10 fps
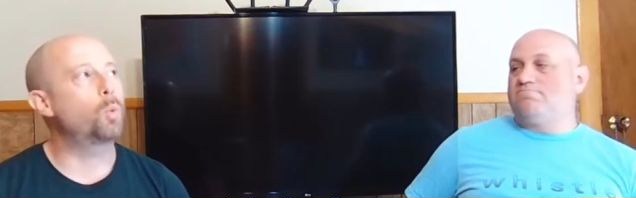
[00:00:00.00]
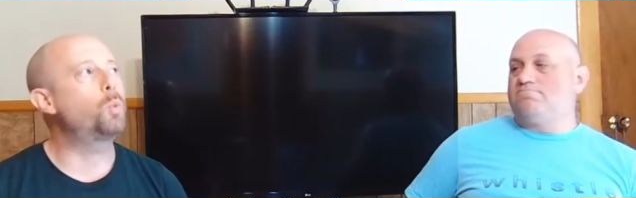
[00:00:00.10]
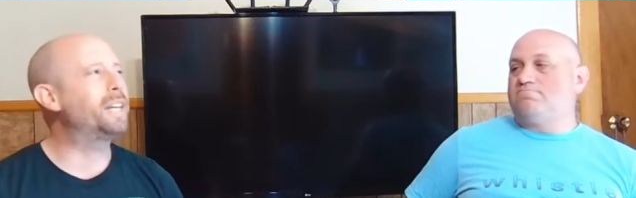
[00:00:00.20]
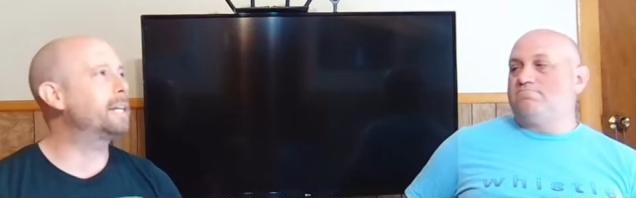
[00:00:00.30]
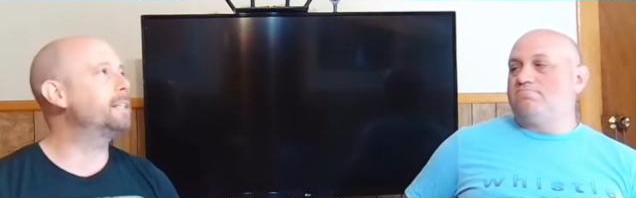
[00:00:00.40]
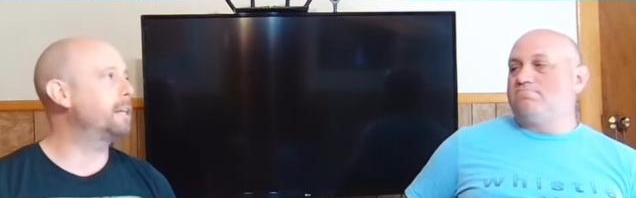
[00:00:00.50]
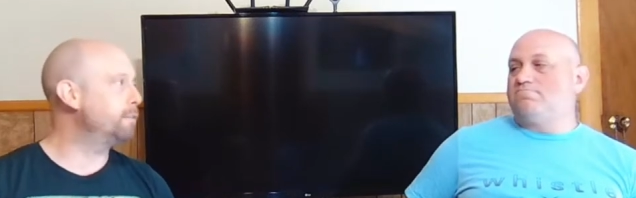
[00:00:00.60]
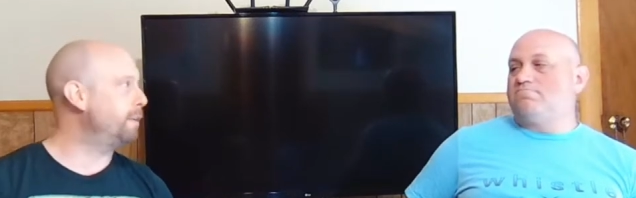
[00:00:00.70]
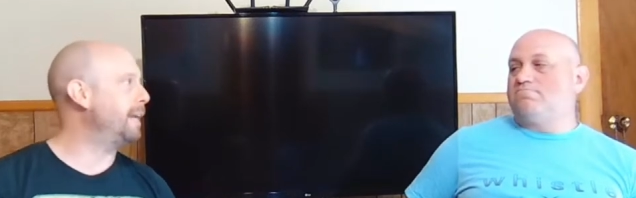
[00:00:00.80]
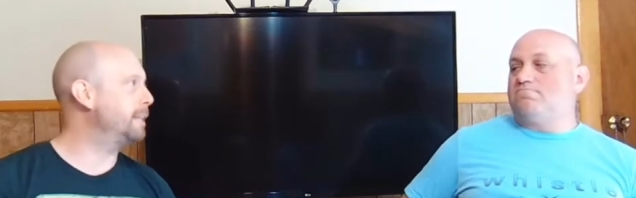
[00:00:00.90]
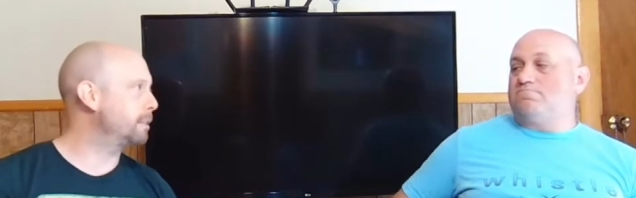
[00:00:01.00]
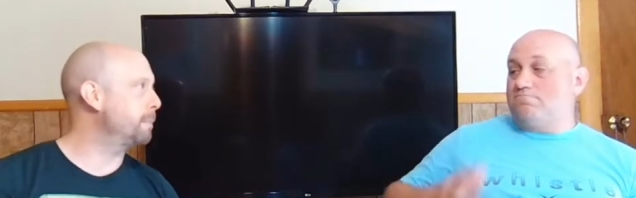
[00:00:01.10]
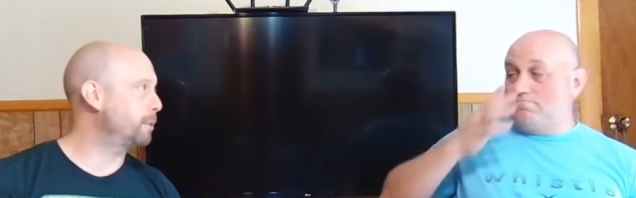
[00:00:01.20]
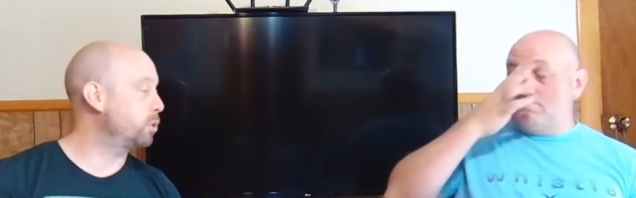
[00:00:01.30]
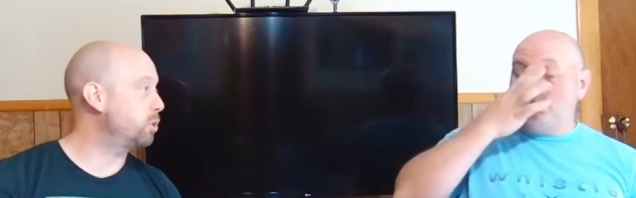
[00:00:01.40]
Speaker 1: We can convey
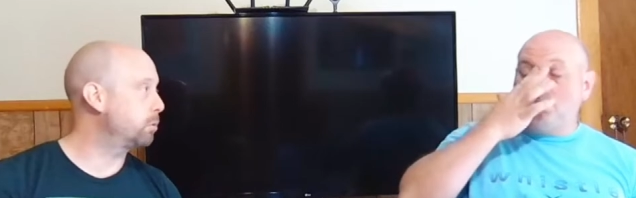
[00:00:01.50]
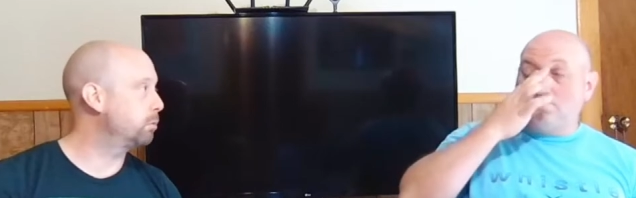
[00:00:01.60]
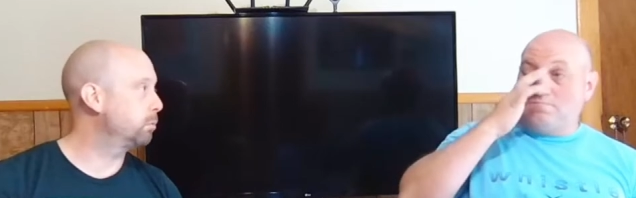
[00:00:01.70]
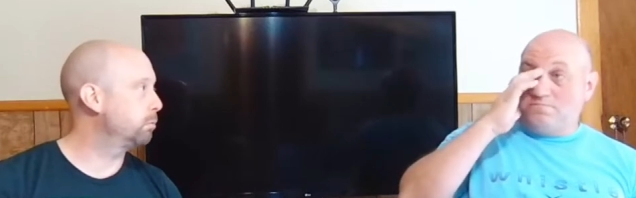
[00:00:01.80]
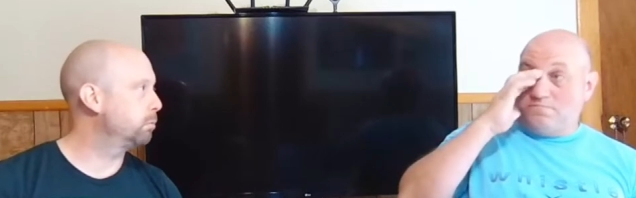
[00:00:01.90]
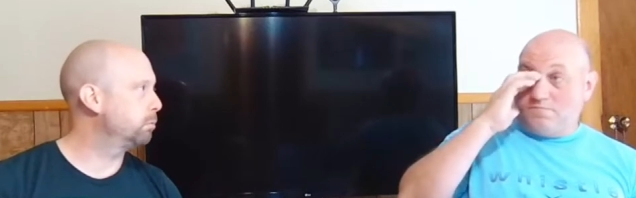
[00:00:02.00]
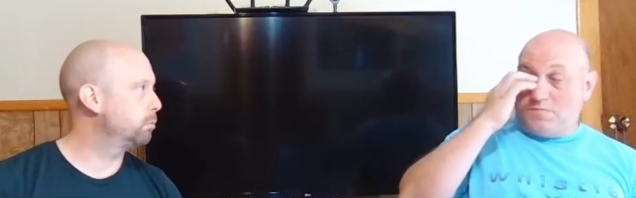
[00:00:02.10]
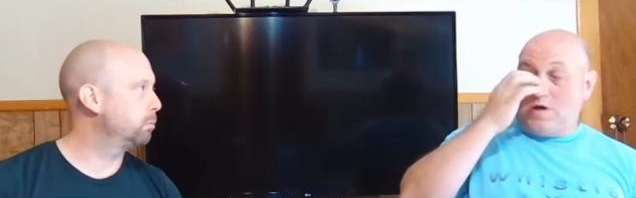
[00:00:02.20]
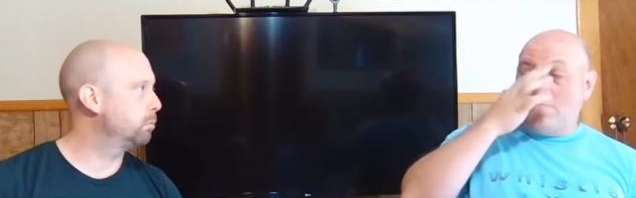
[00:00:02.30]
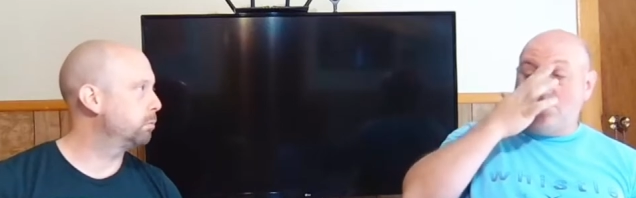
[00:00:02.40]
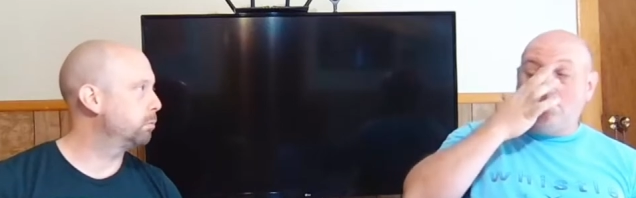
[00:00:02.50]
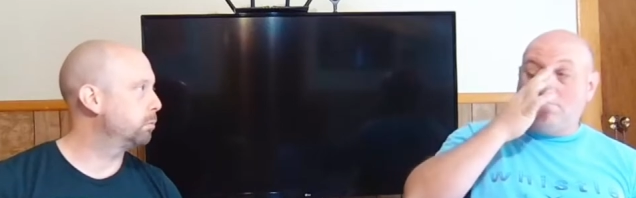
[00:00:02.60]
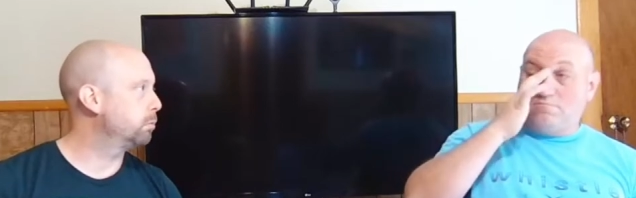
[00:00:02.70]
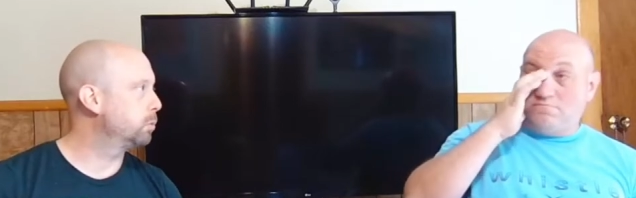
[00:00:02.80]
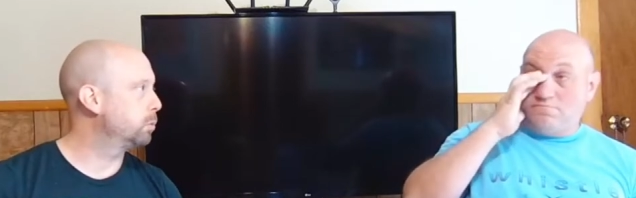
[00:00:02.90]
this message. Yep.
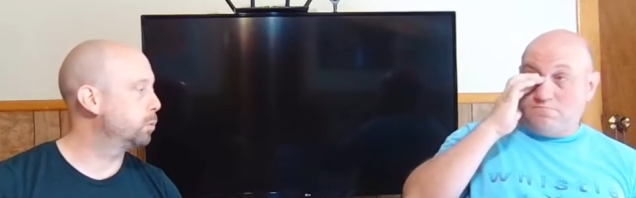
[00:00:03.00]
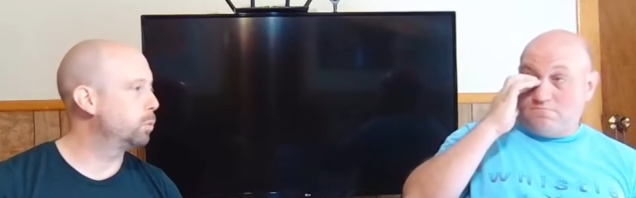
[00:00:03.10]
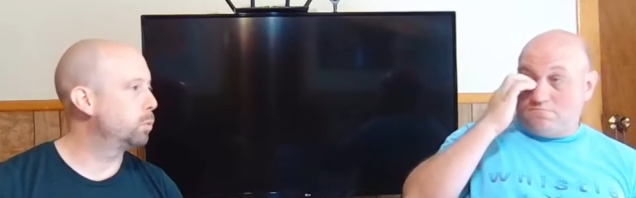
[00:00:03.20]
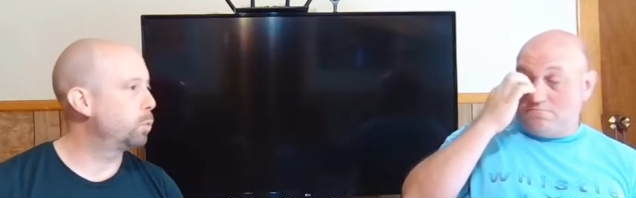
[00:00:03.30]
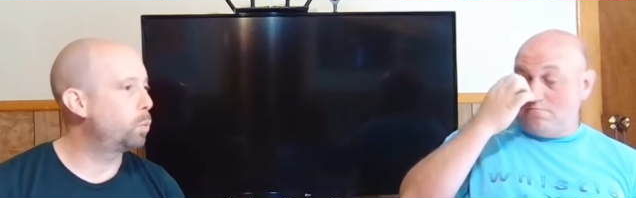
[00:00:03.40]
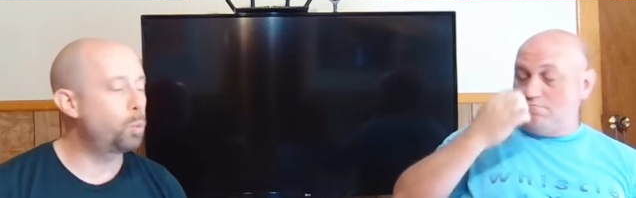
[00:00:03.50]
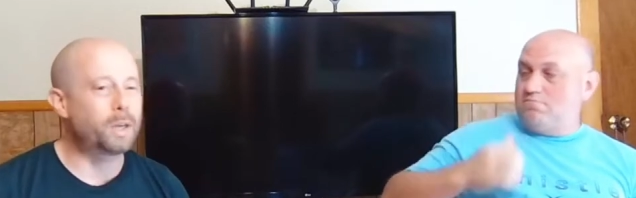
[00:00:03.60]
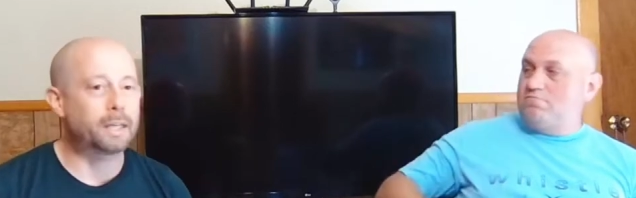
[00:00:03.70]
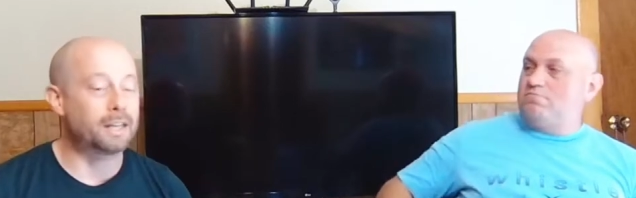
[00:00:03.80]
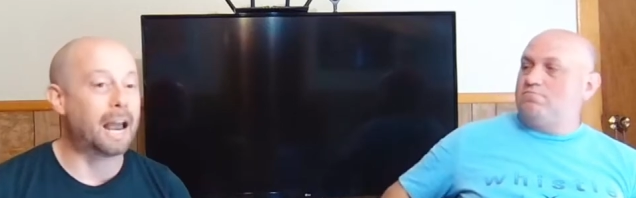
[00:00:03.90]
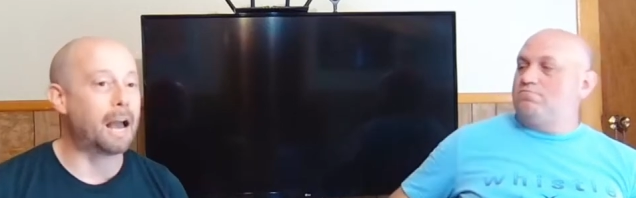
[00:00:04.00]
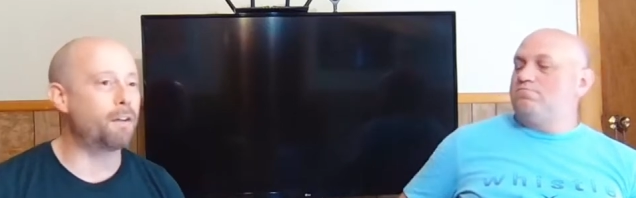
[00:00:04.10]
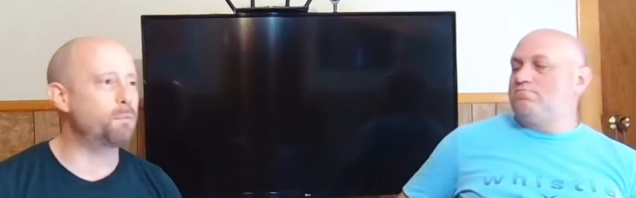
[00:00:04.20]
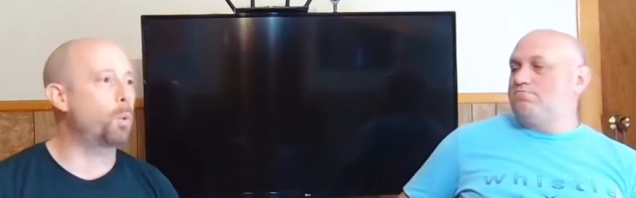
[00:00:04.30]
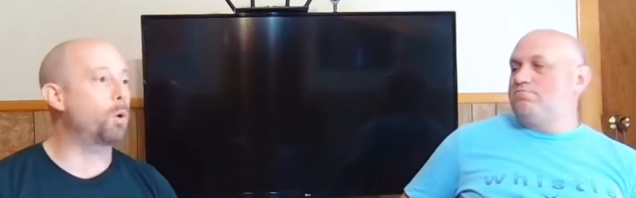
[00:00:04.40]
We can
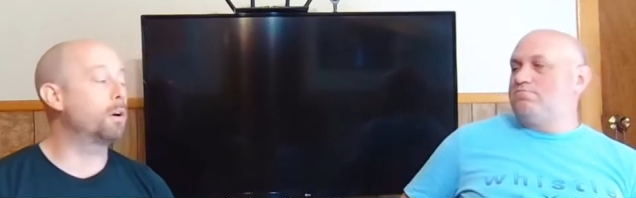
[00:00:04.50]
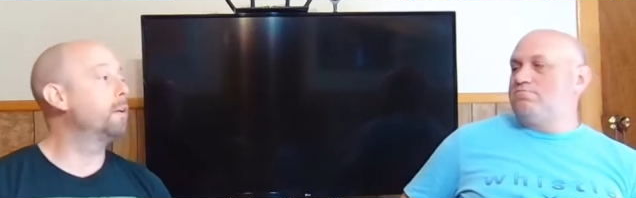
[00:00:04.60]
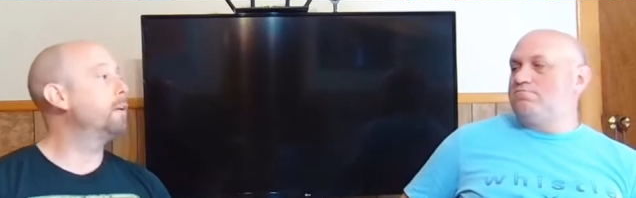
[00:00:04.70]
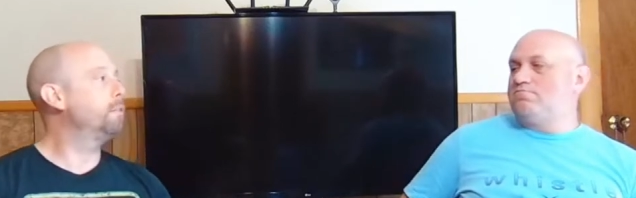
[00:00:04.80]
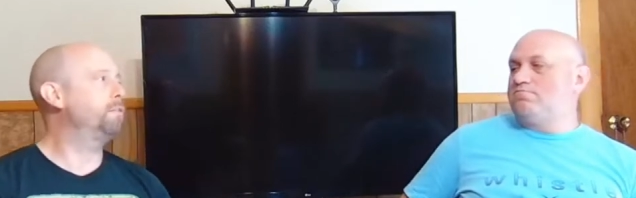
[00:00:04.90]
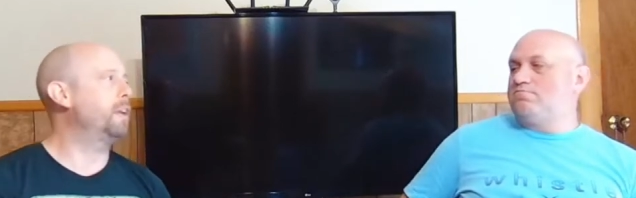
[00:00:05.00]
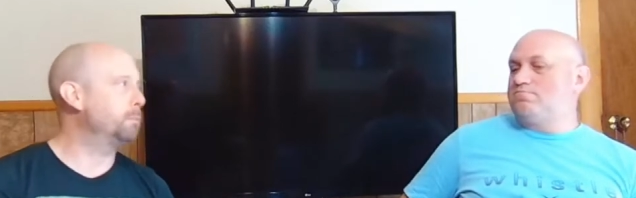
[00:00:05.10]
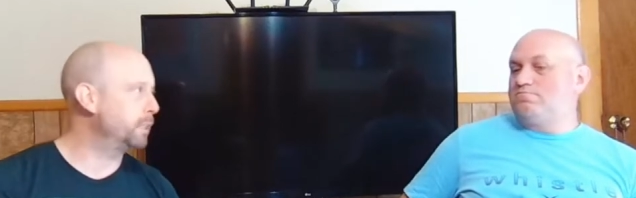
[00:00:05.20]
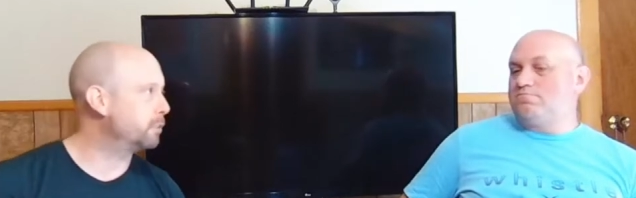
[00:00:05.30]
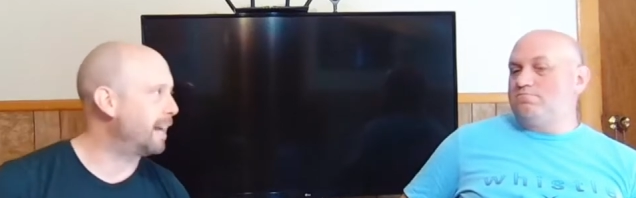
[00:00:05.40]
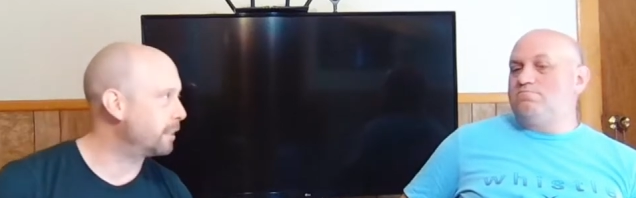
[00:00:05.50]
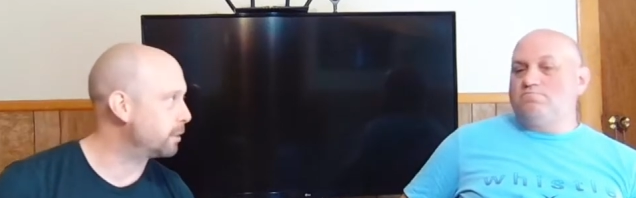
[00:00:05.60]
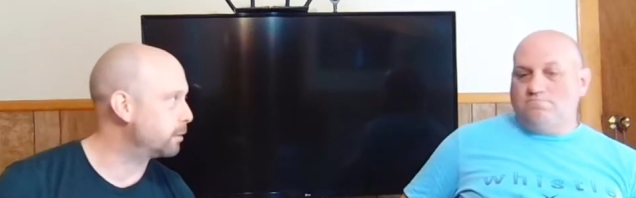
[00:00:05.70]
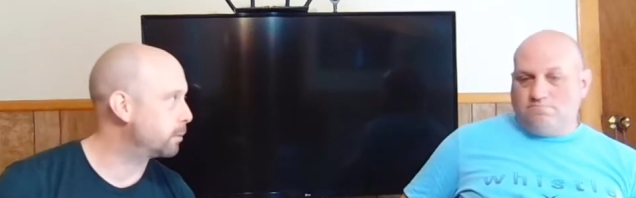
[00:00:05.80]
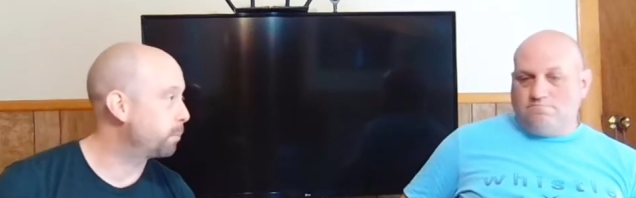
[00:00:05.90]
have more family
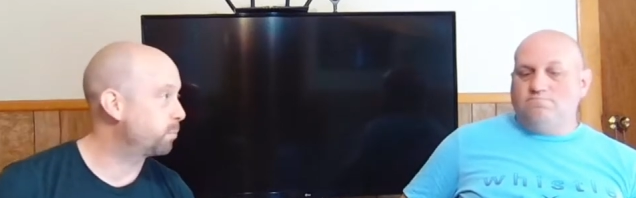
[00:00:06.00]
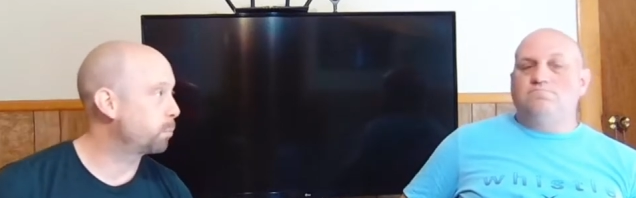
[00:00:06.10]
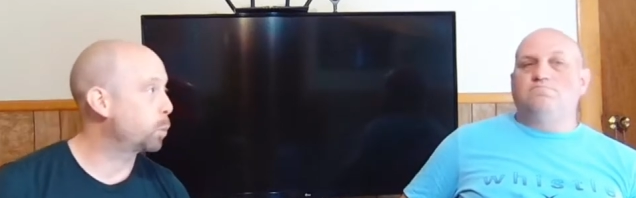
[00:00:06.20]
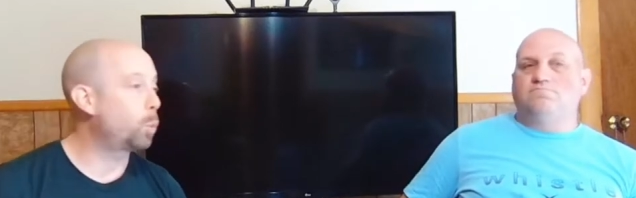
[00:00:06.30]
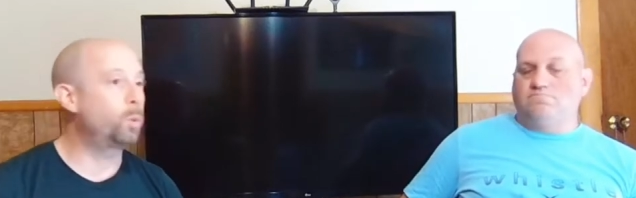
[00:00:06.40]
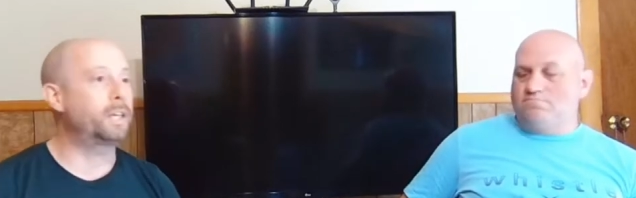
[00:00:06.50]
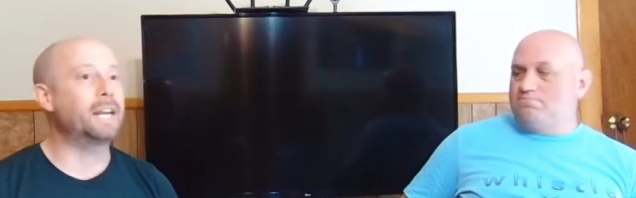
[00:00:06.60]
classes. We